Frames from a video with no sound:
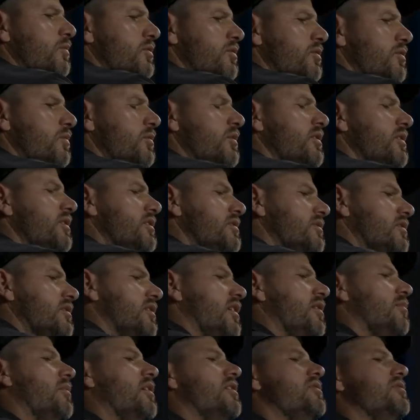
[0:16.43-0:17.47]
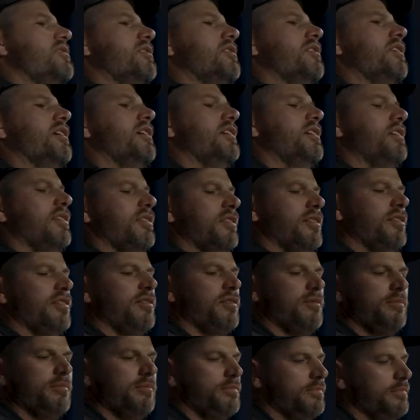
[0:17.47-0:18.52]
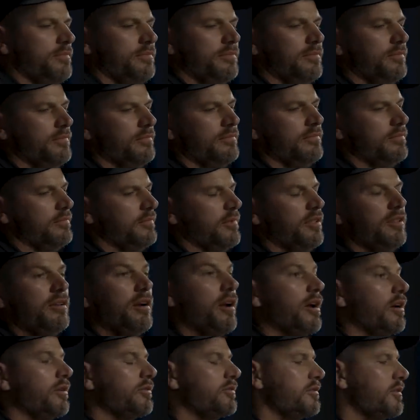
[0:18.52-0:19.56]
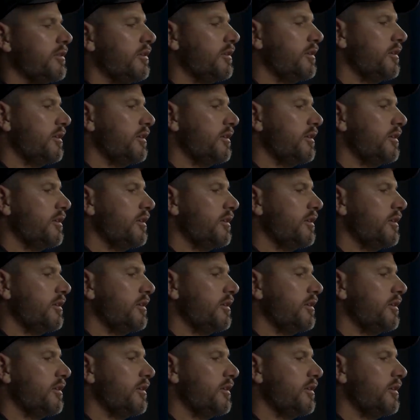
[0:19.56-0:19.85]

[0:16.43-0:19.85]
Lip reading: was doing this claymation like in their house.